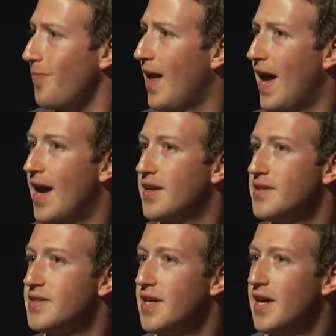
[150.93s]

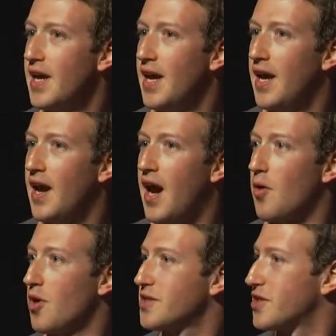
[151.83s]
and I
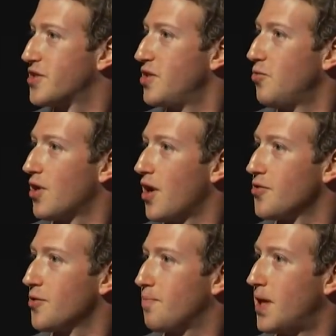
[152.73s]
wanted to see what
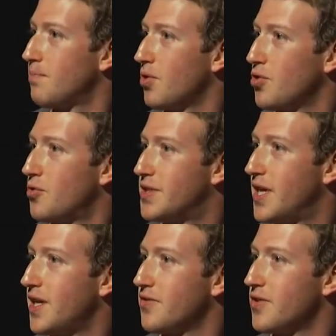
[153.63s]
other people who had
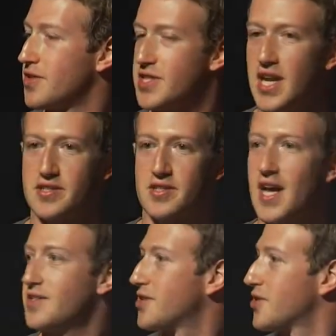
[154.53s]
taken the CS
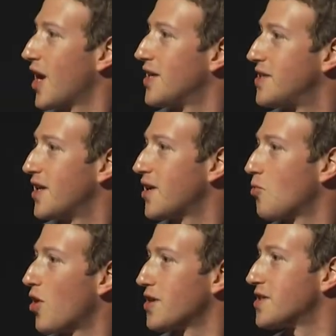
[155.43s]
classes that I'd
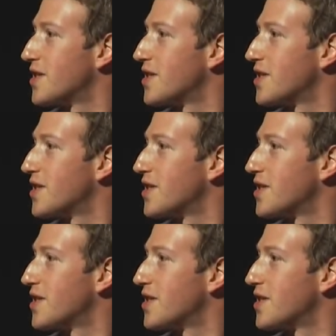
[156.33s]
taken wanted to